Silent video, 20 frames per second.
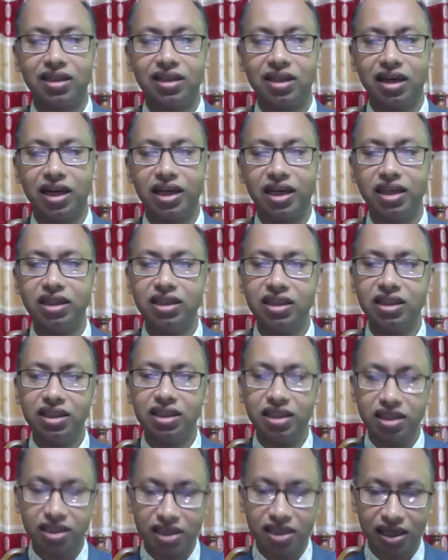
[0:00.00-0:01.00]
the
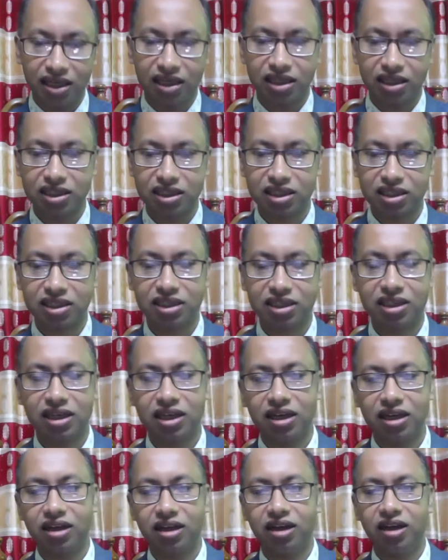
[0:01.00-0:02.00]
indigenous
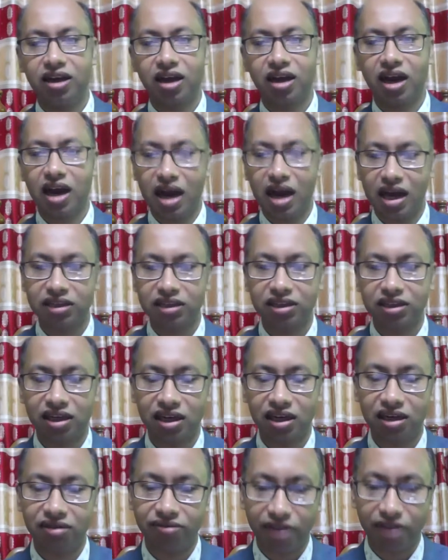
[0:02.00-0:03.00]
cultural